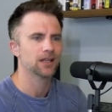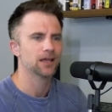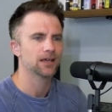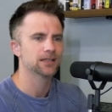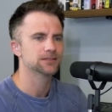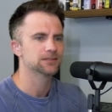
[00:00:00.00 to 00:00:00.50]

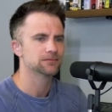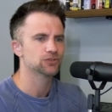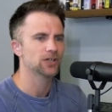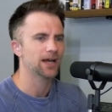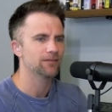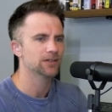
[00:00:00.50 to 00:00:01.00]
Like
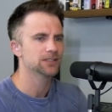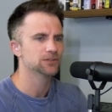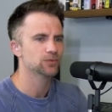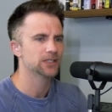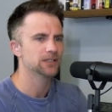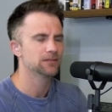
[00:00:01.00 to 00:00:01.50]

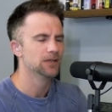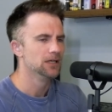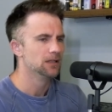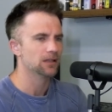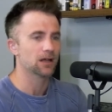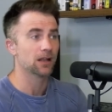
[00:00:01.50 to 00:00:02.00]
traveling's weird.
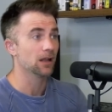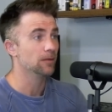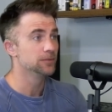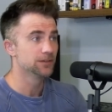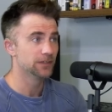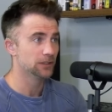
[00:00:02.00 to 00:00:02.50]
The
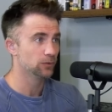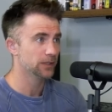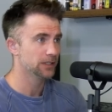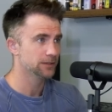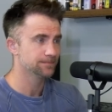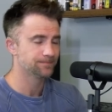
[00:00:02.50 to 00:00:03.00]
clubs feel
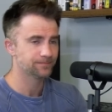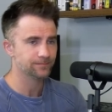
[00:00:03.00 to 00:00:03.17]
weird.